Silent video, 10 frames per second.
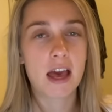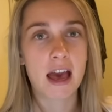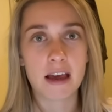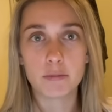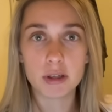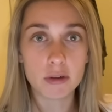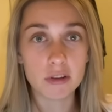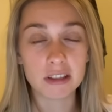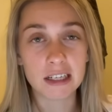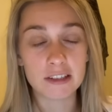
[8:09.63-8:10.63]
And we know
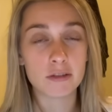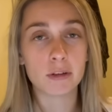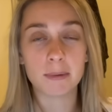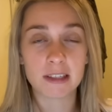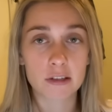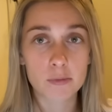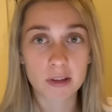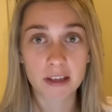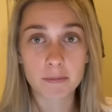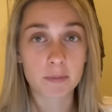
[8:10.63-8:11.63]
the Glazers are in
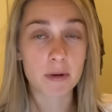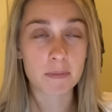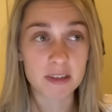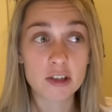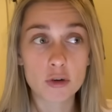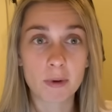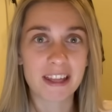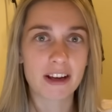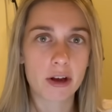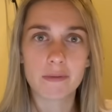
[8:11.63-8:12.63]
a position where they
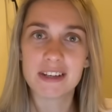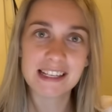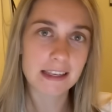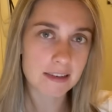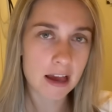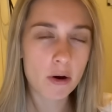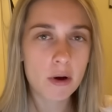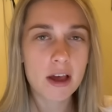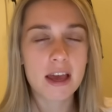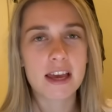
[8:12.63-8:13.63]
kind of need to sell.
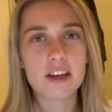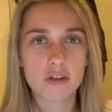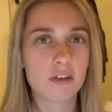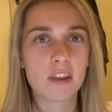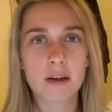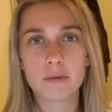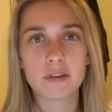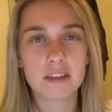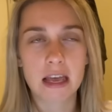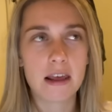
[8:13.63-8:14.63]
It's just that they want to
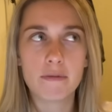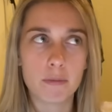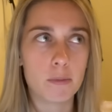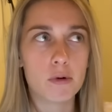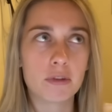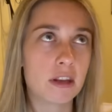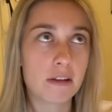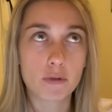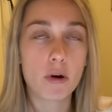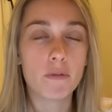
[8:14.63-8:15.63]
sell it for more than
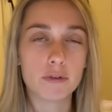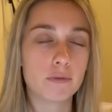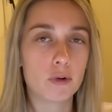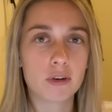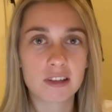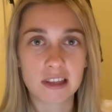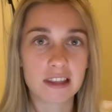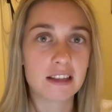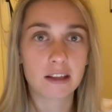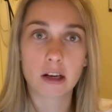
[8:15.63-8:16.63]
they've got offers for, because they
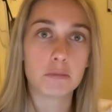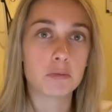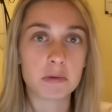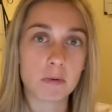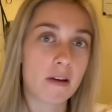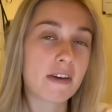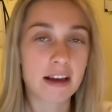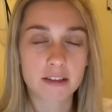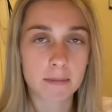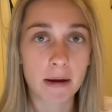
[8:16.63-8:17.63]
think the club will be worth
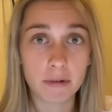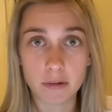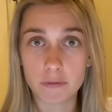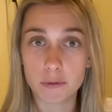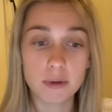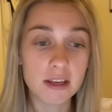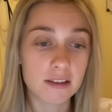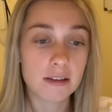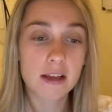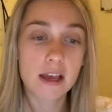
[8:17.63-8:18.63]
X amount in a few years.